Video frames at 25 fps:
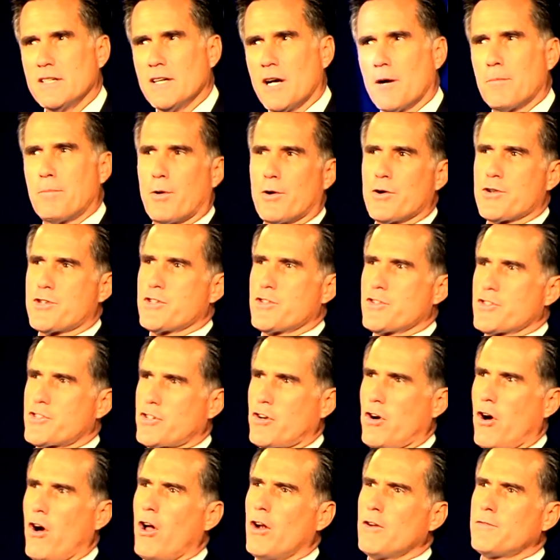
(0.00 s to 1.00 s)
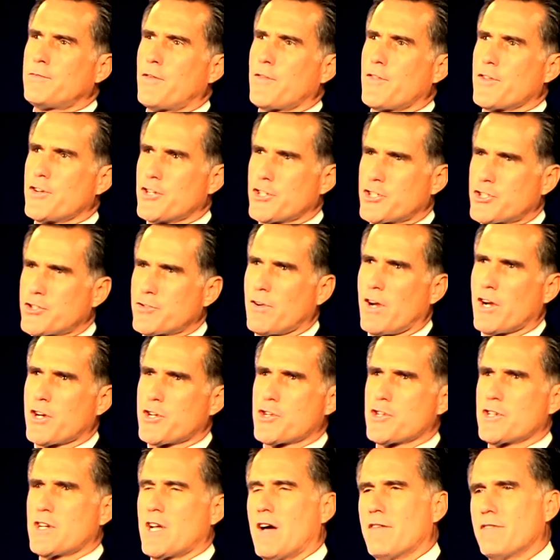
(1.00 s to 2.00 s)
a person who's called for the
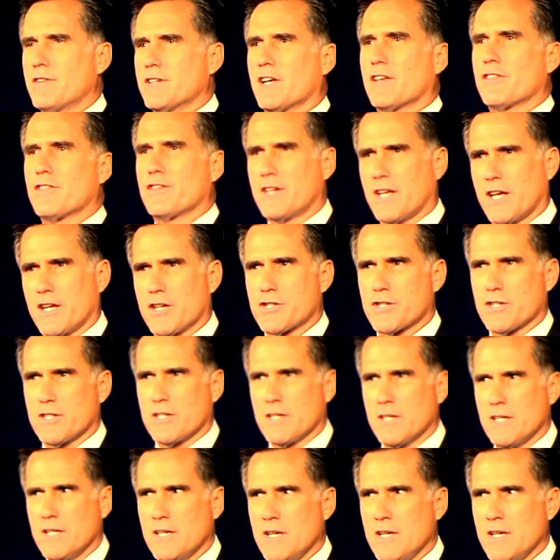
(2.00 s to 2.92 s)
destruction of another nation,